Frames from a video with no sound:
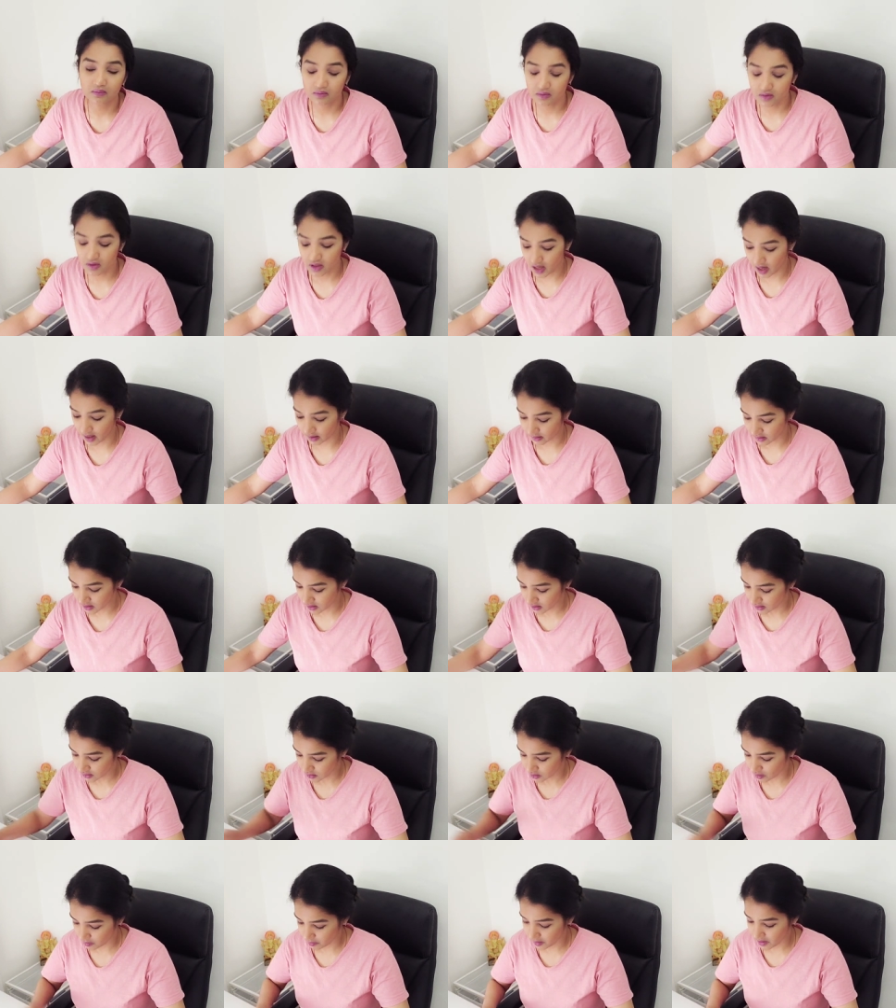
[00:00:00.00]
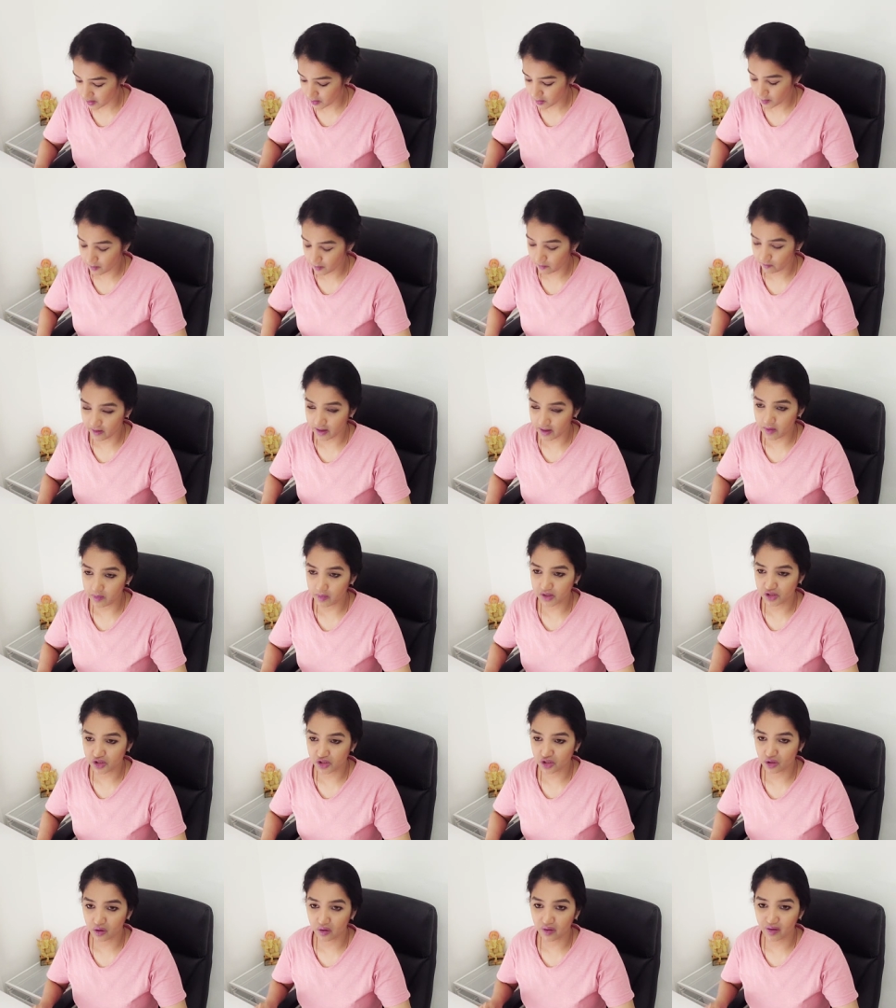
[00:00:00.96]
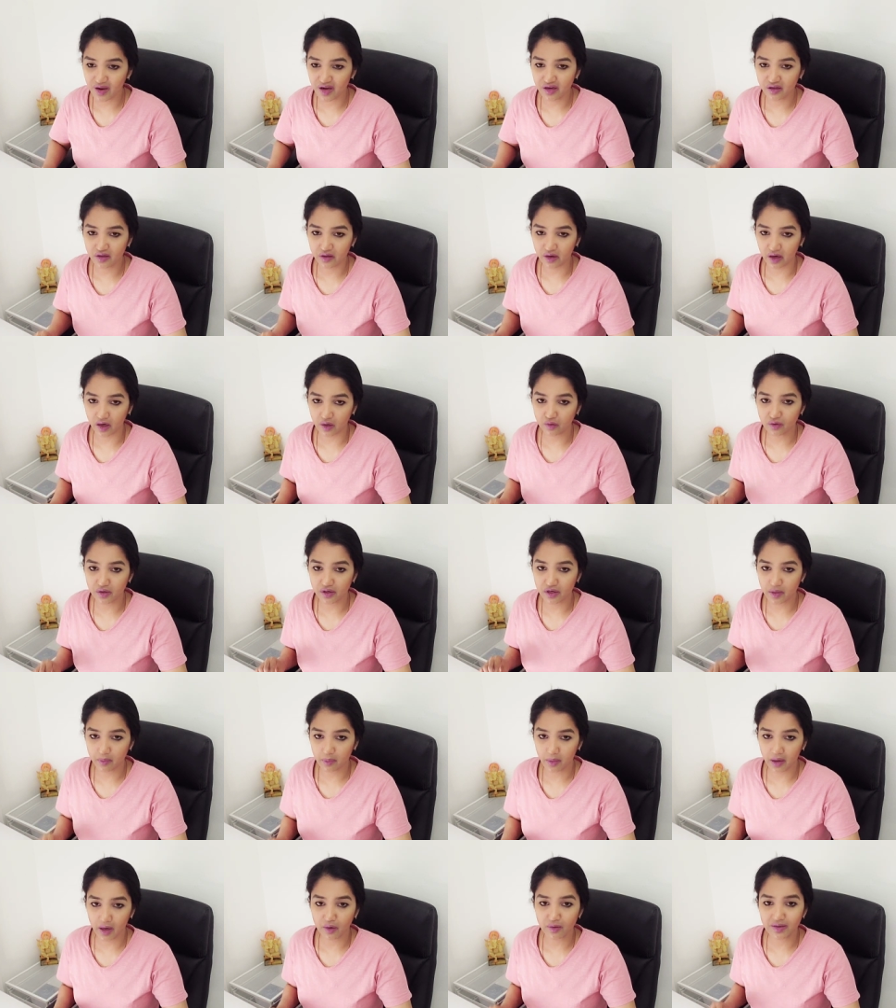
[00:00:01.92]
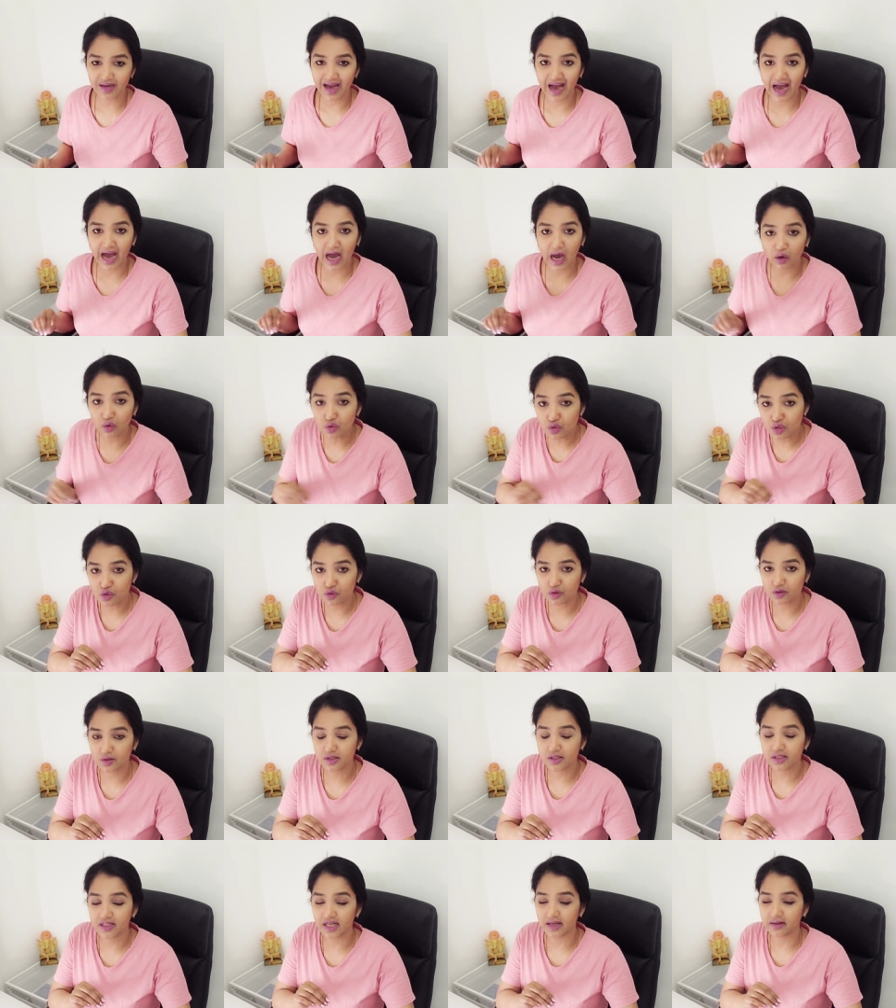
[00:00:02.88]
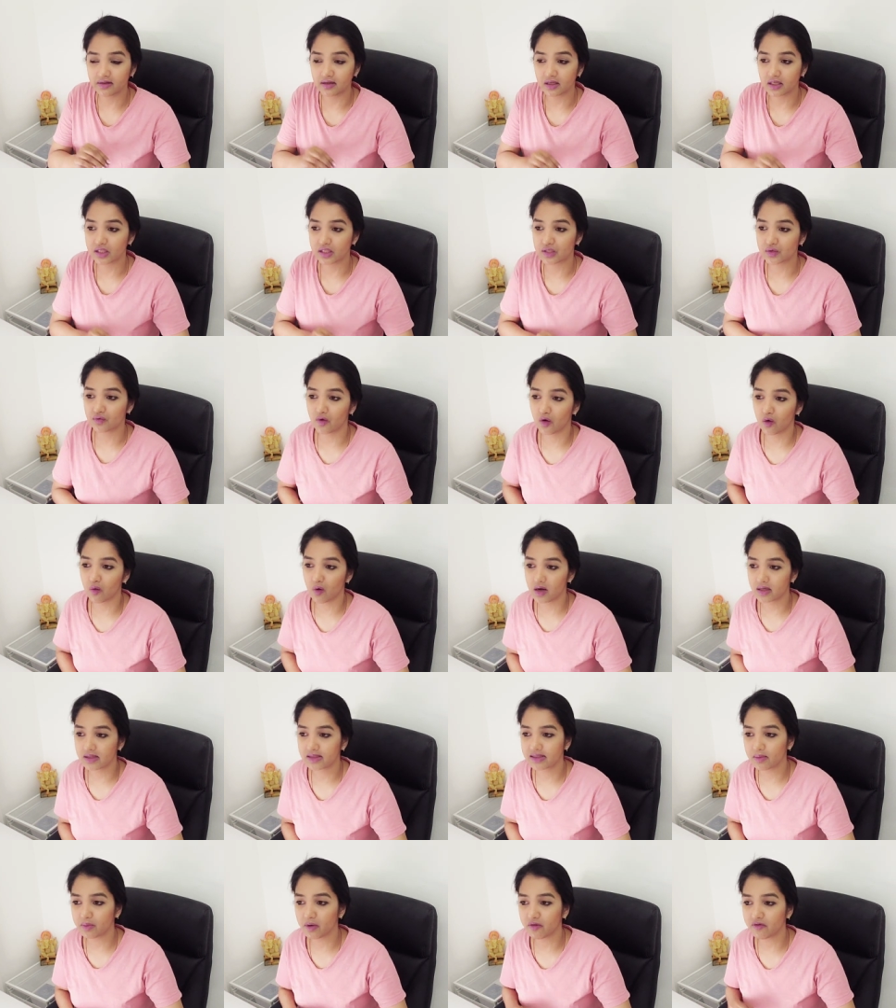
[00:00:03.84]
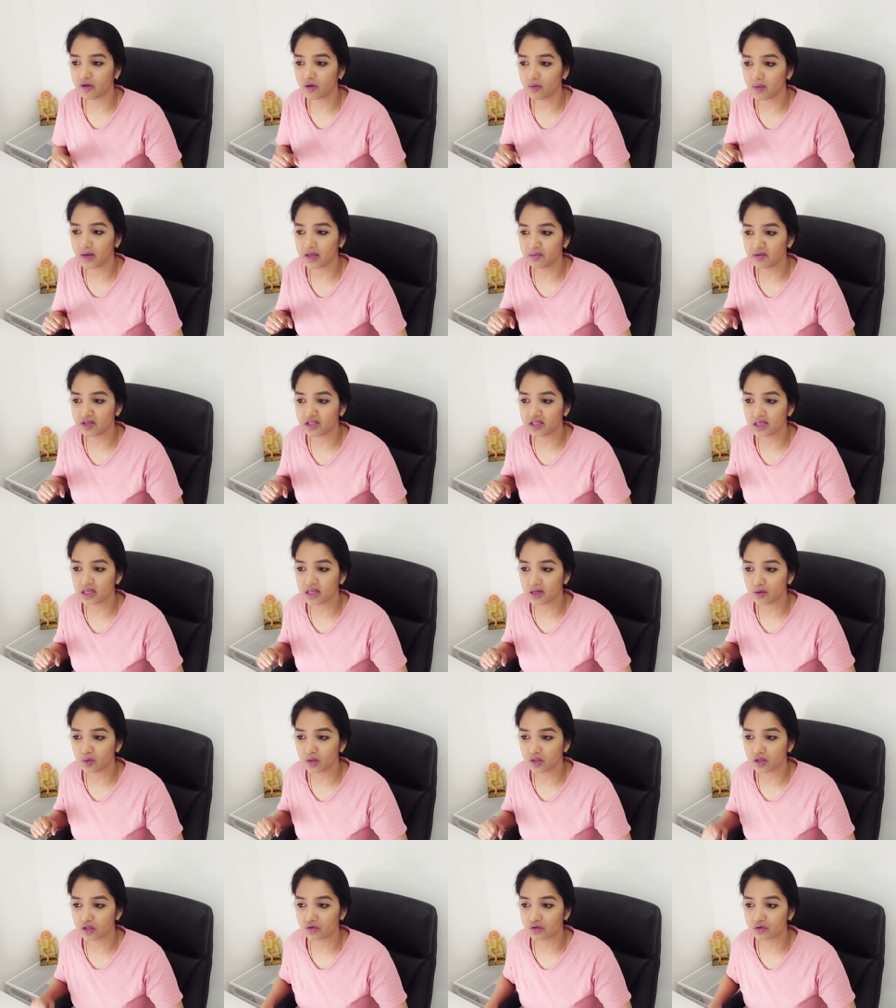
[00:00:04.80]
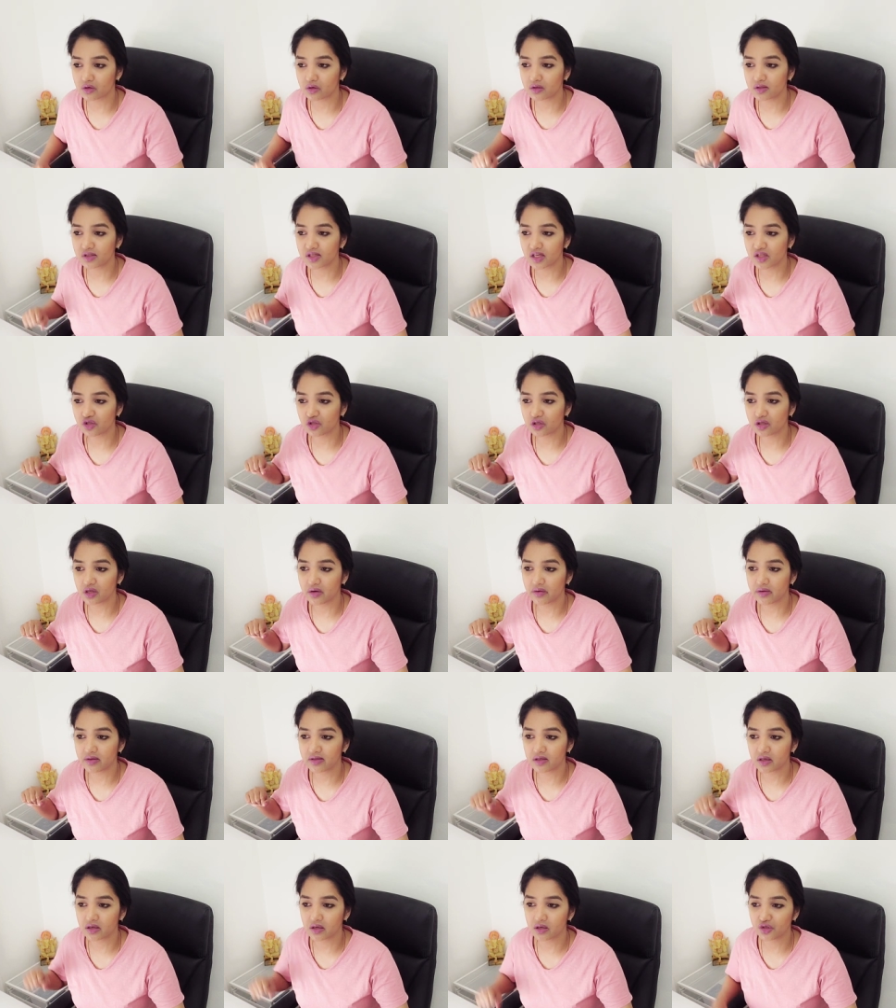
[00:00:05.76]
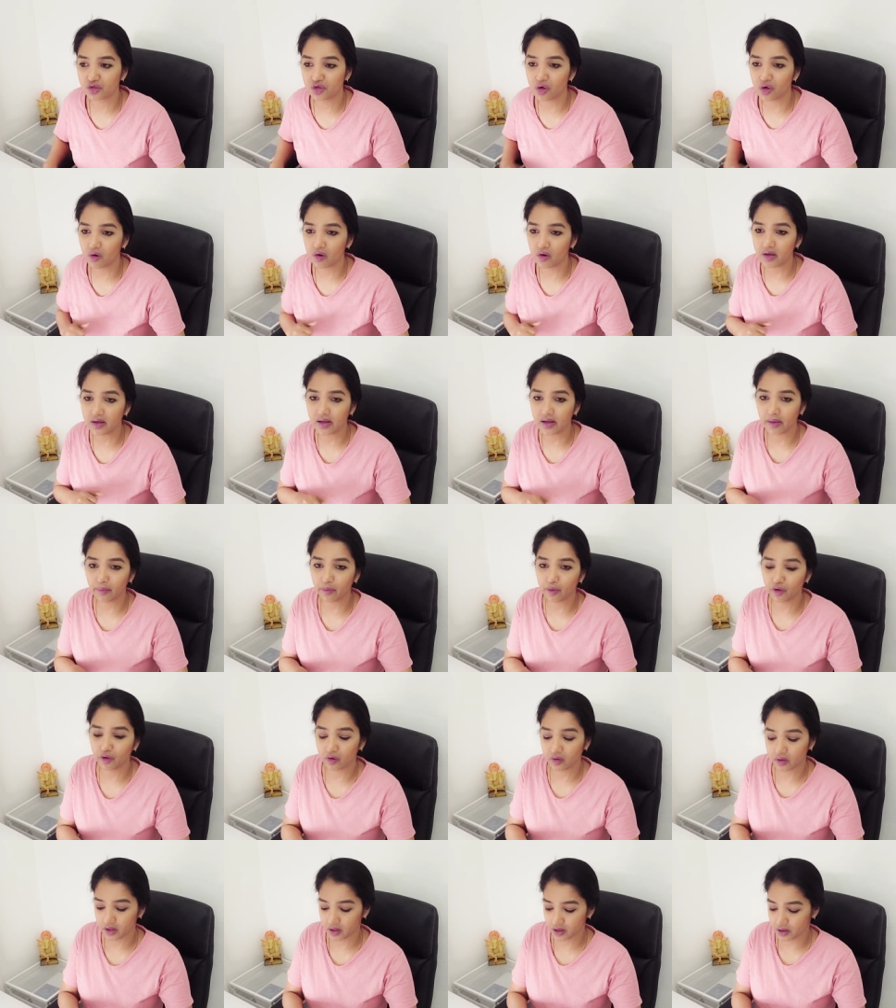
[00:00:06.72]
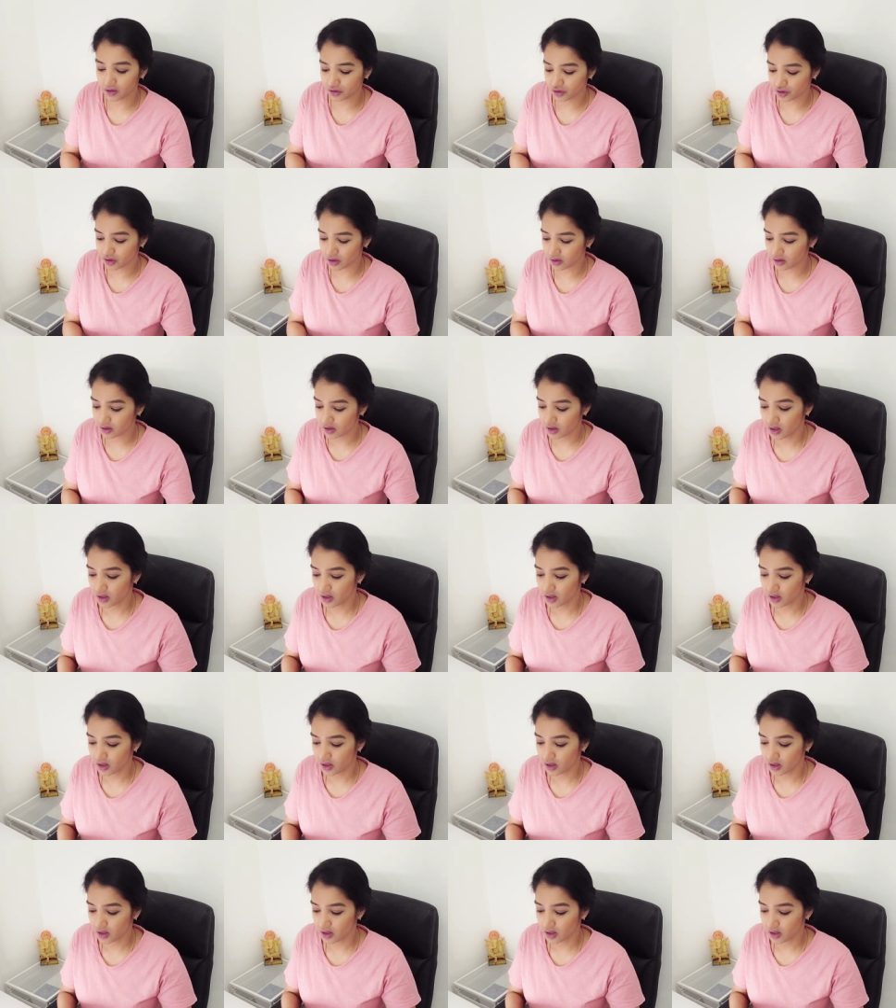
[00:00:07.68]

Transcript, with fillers: Yeah. So be very mature and grounded about how you take things forward. Some of you might be dealing with a strong Sagittarius energy or a Capricorn energy.